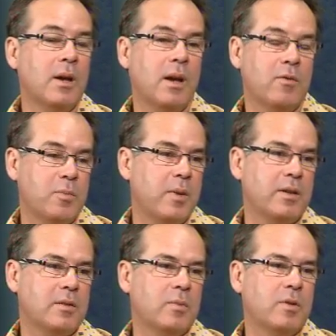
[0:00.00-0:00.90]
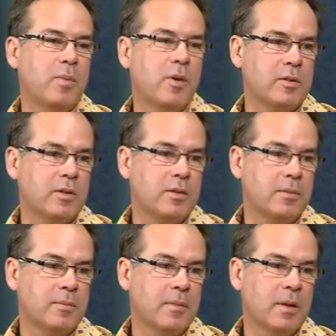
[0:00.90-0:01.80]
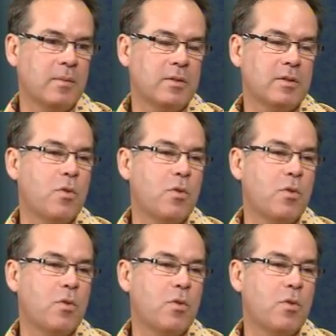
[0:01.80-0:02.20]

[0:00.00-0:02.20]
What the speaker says: and replace them with epoxies, which is